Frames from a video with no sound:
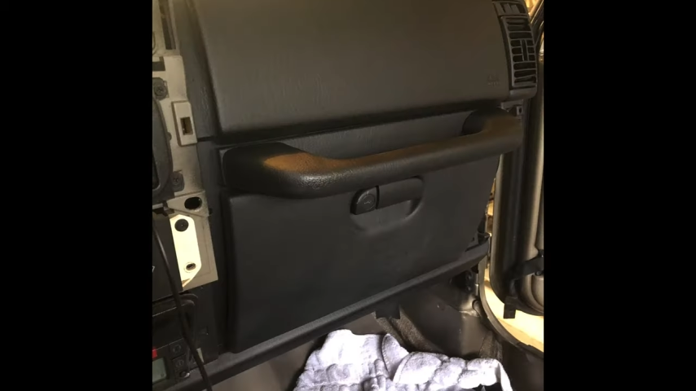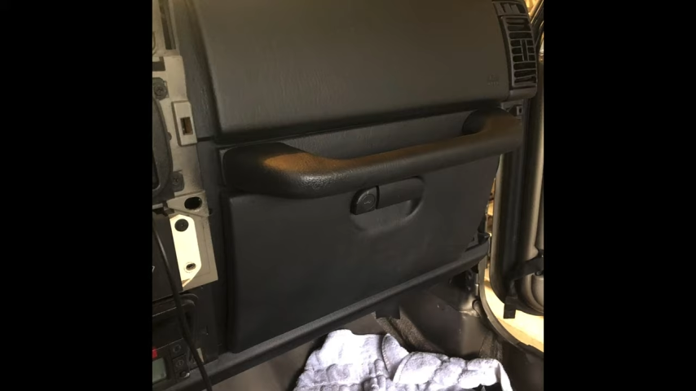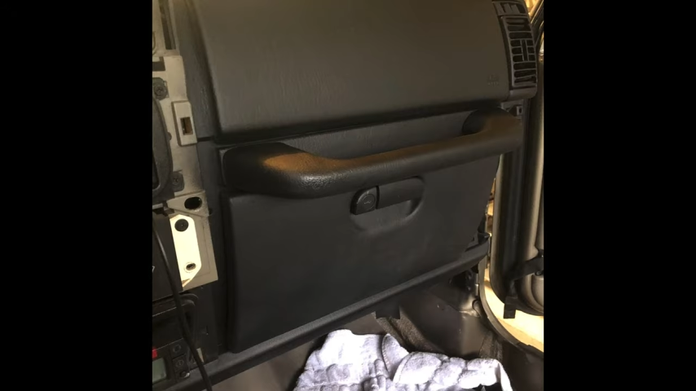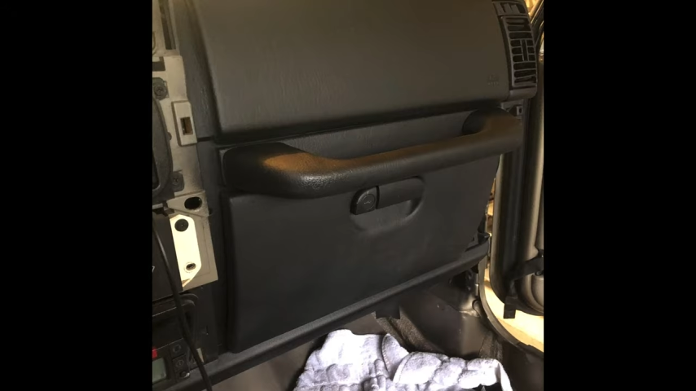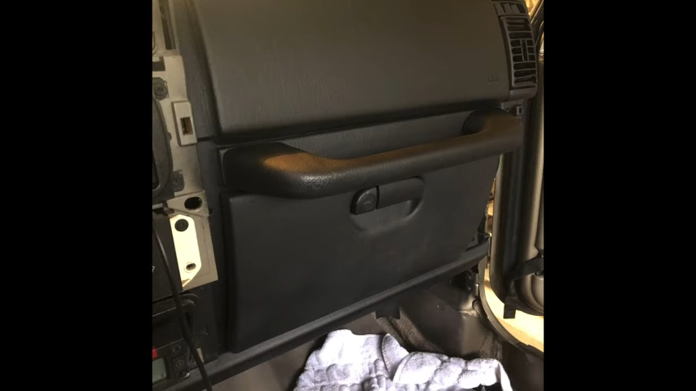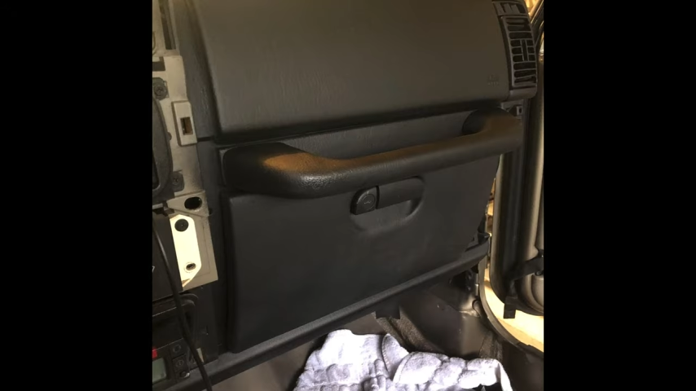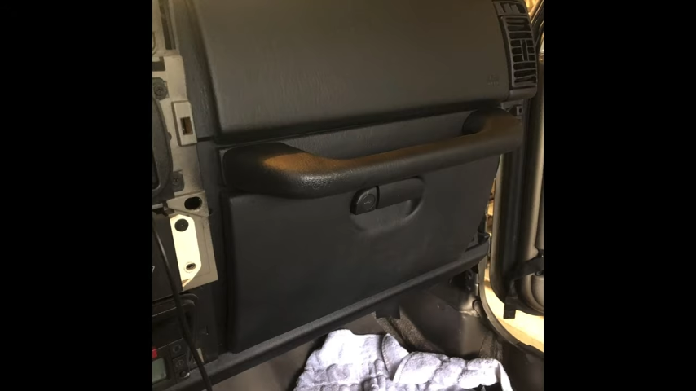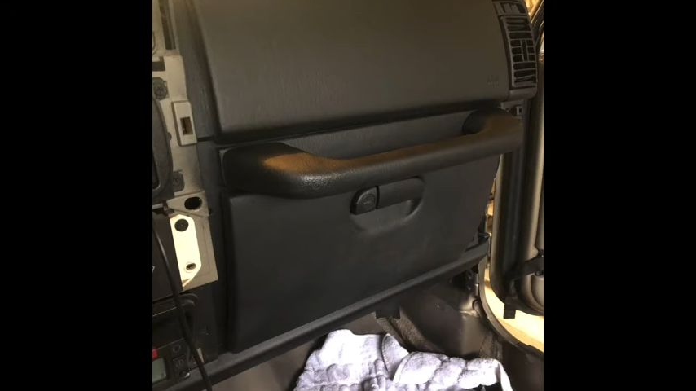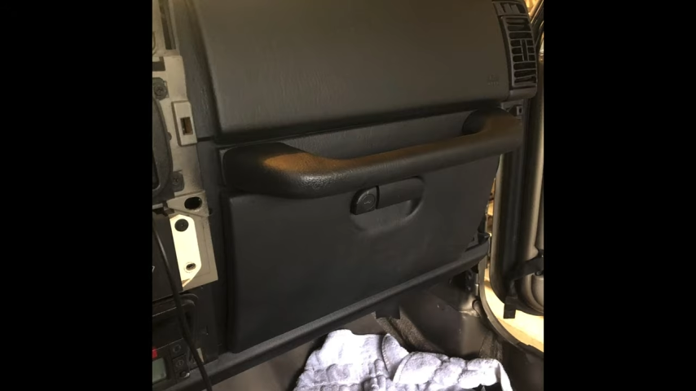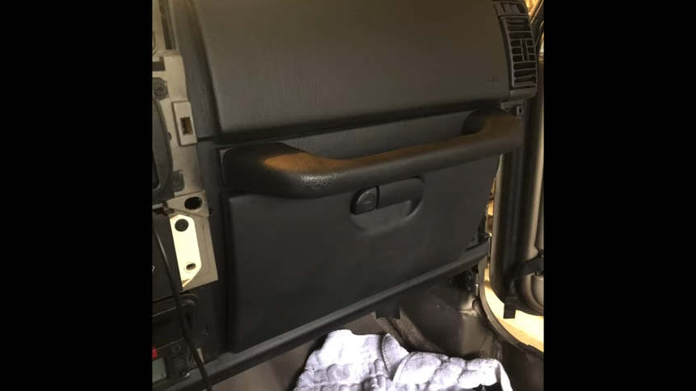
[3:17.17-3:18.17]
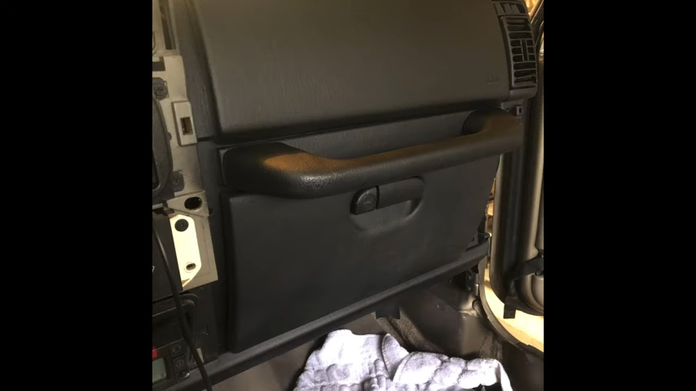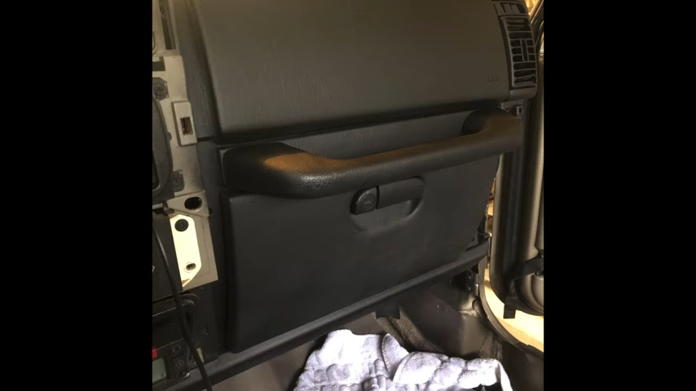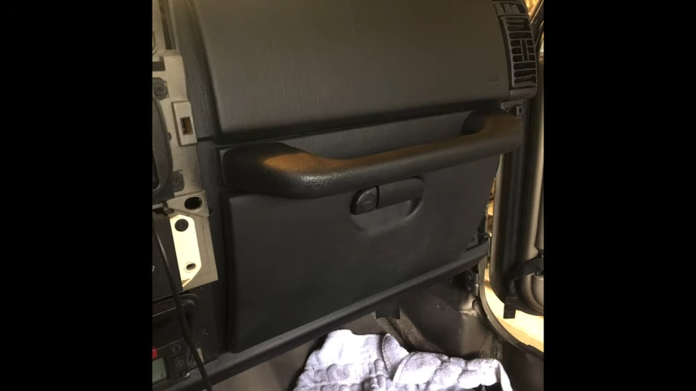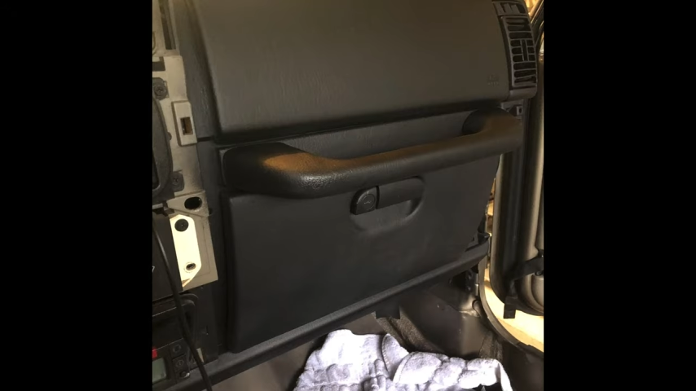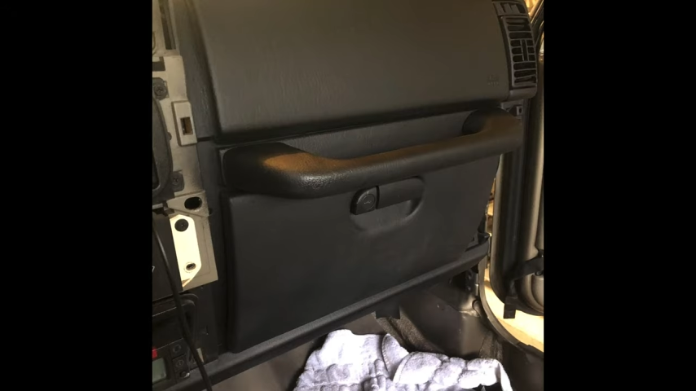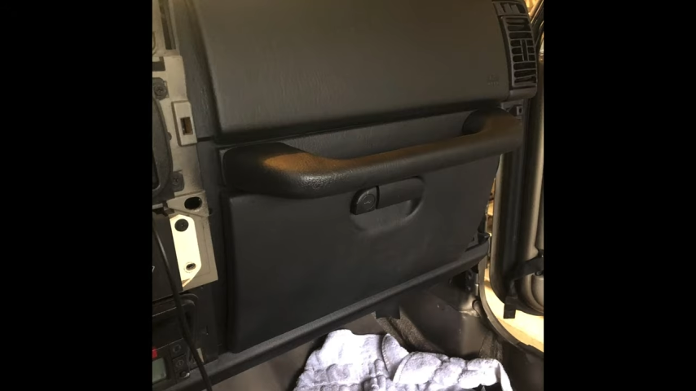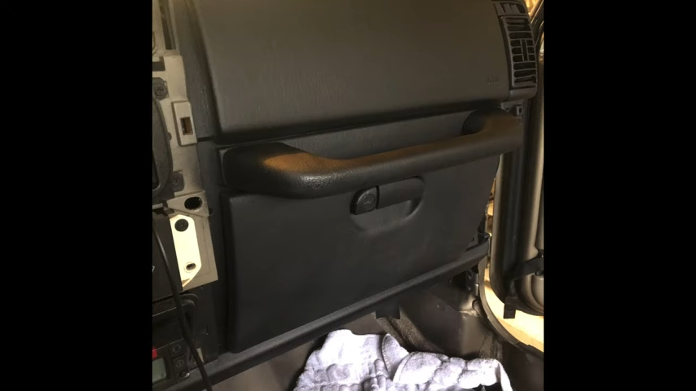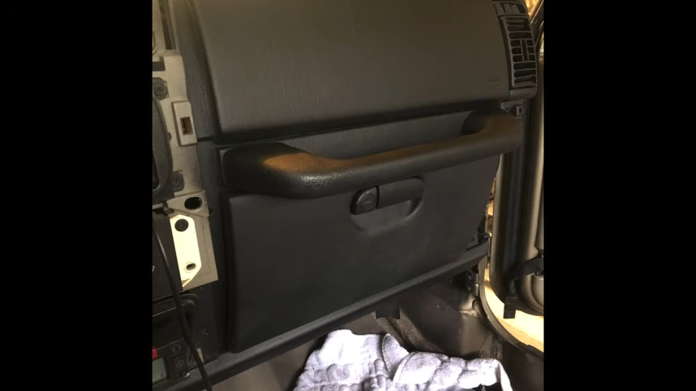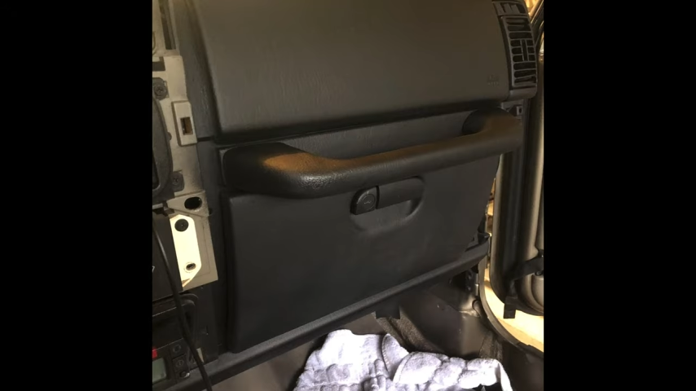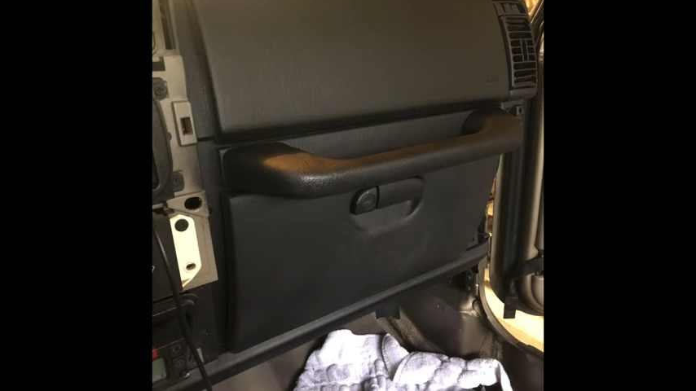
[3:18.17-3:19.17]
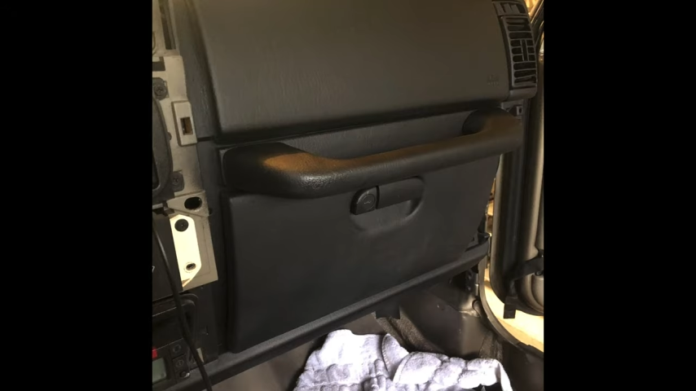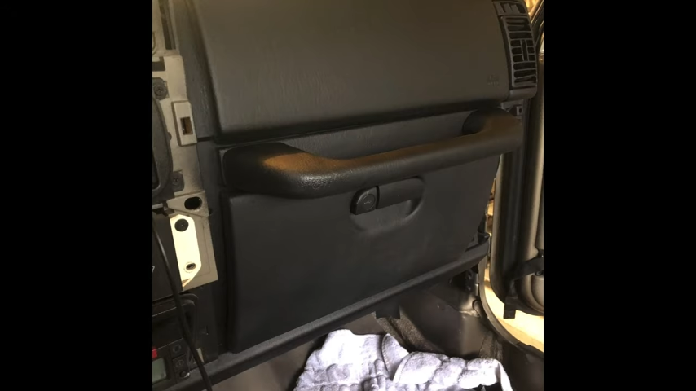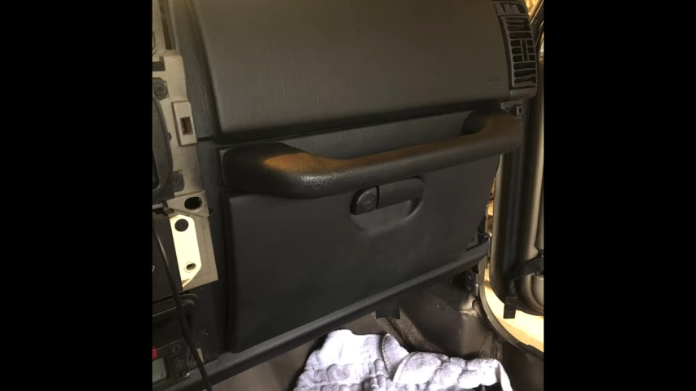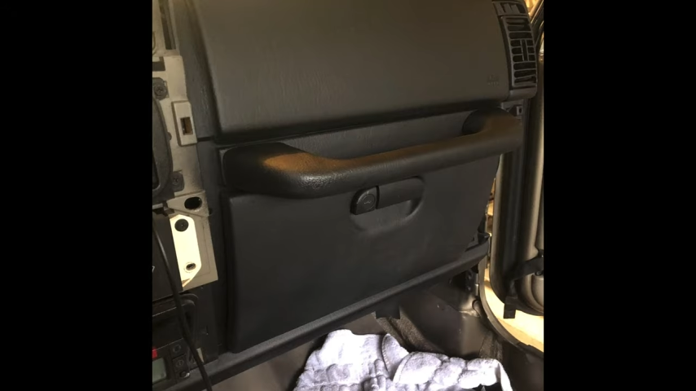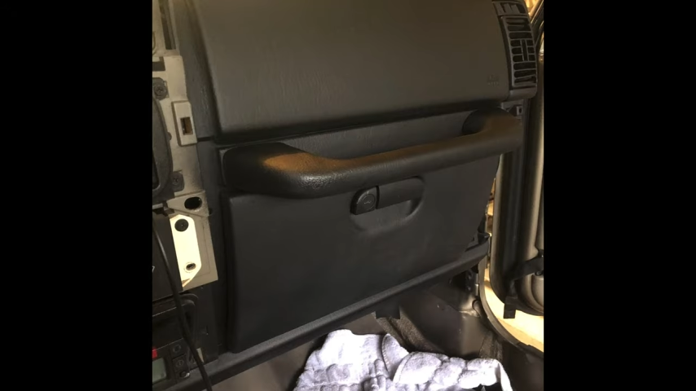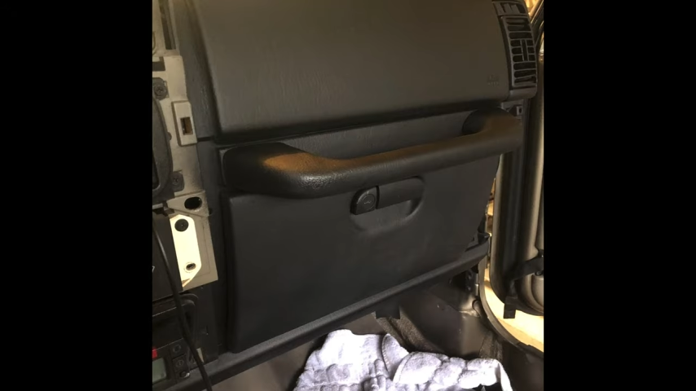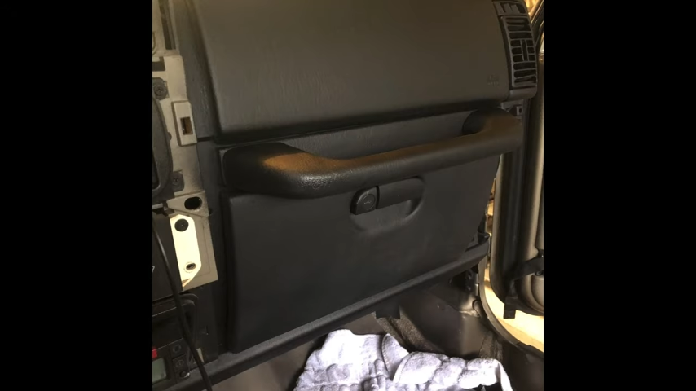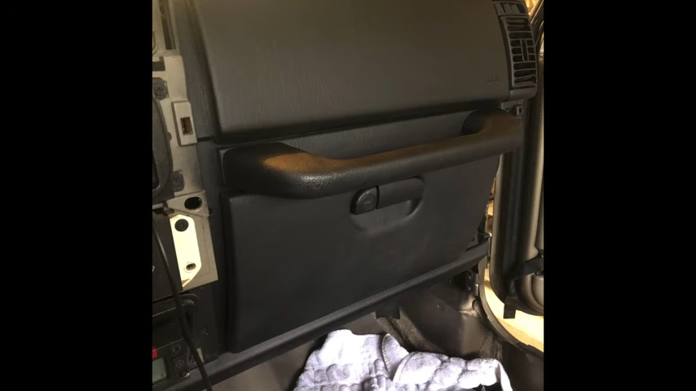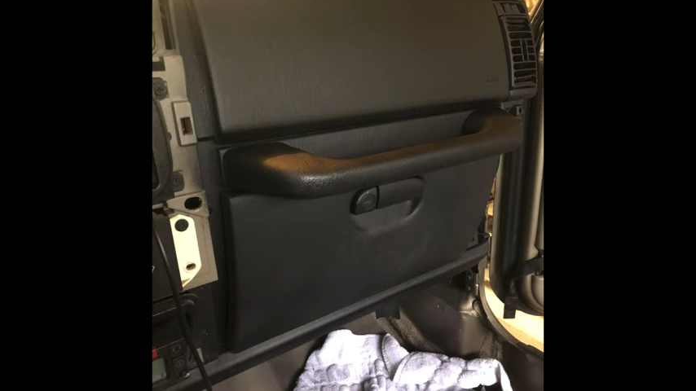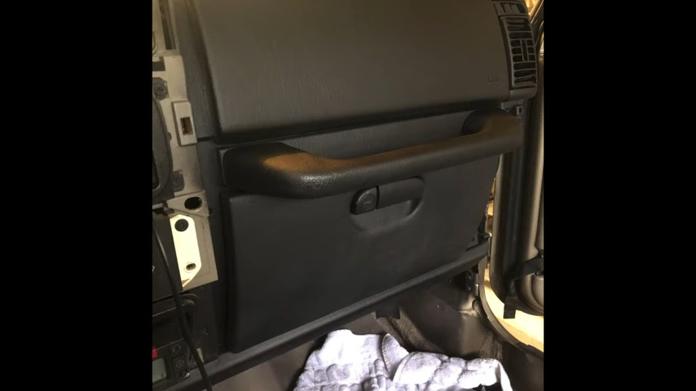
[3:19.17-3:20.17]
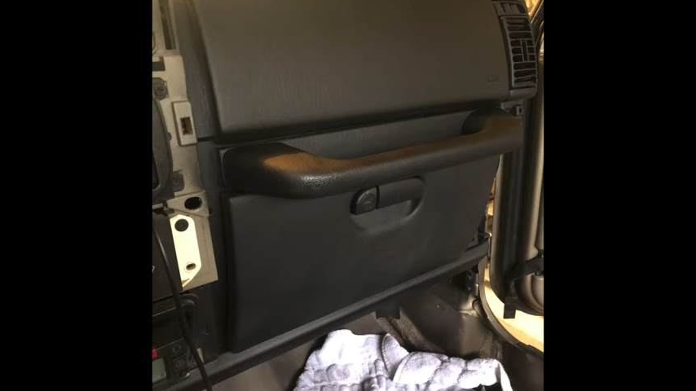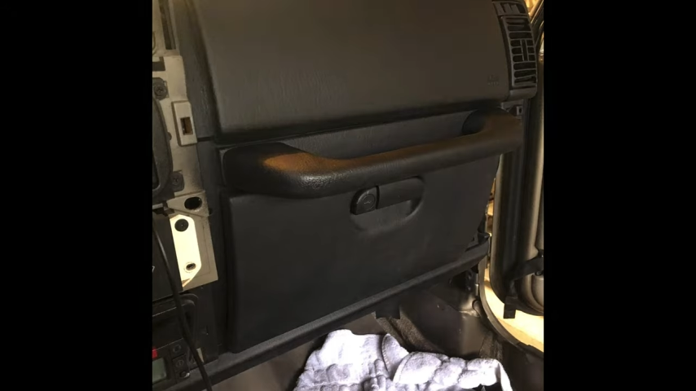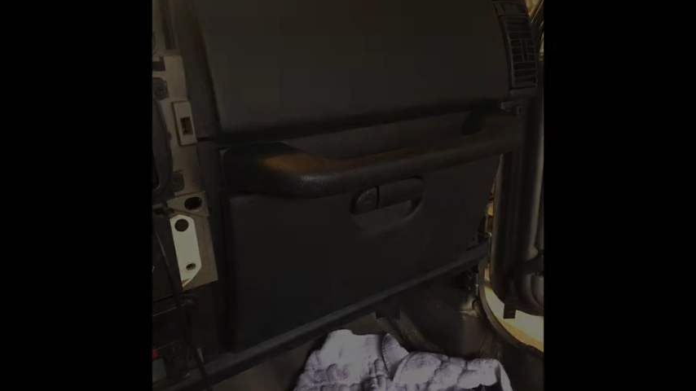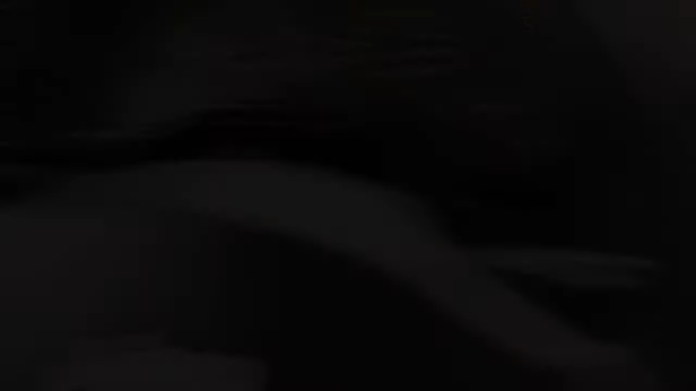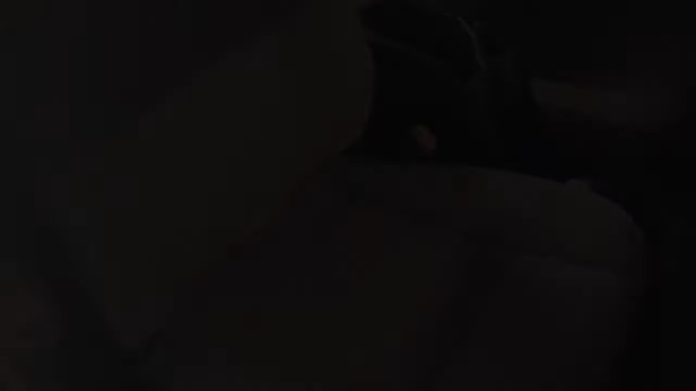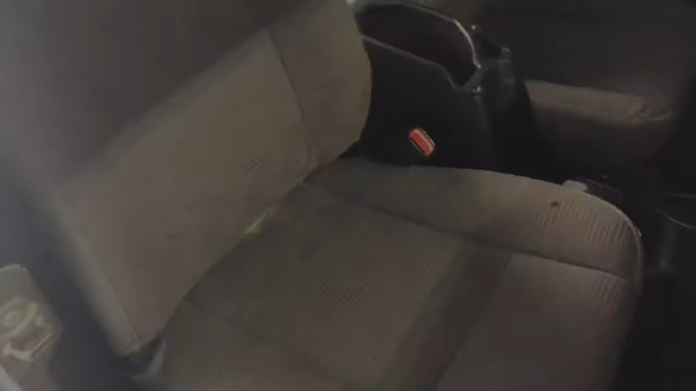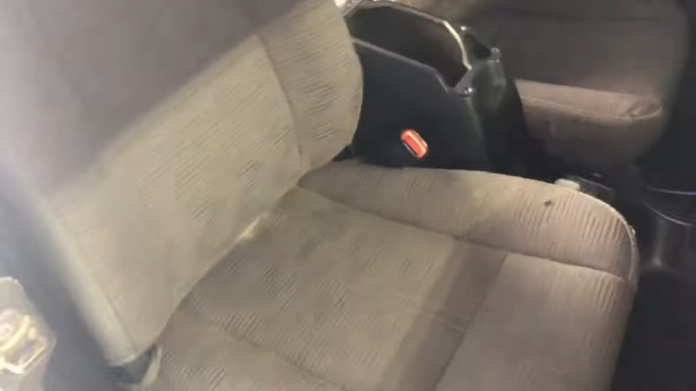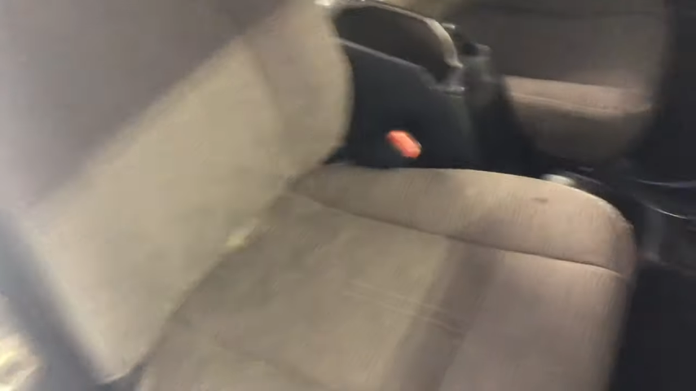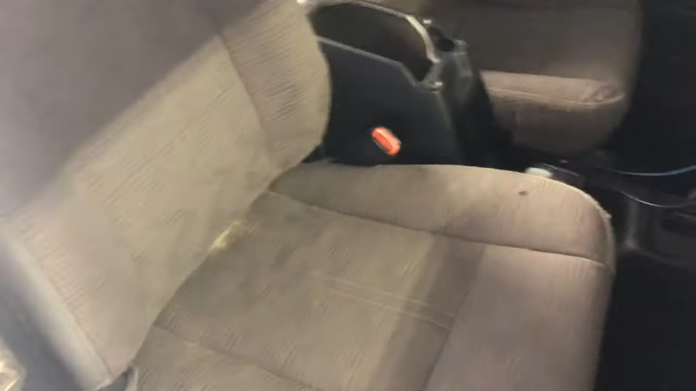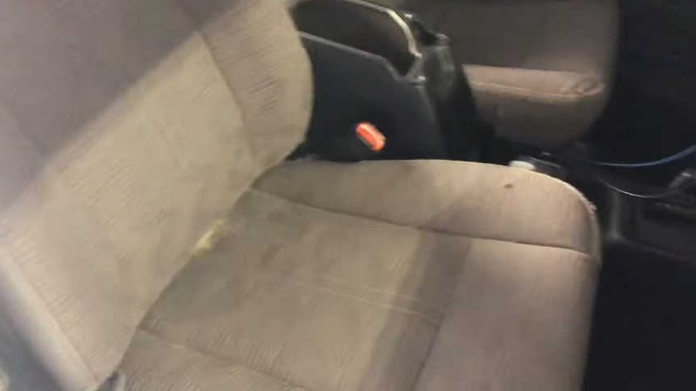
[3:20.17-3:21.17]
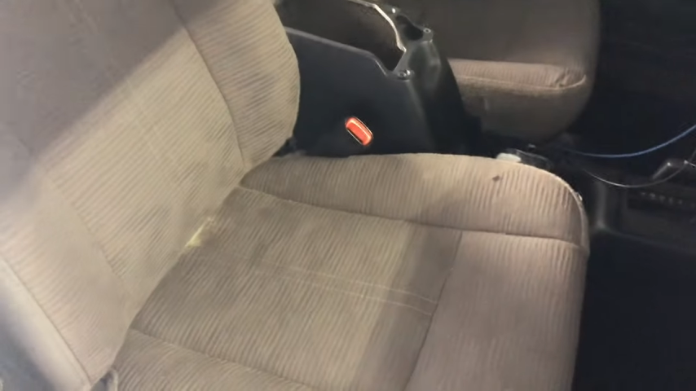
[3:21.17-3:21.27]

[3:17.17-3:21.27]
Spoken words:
[unreadable: no face in view]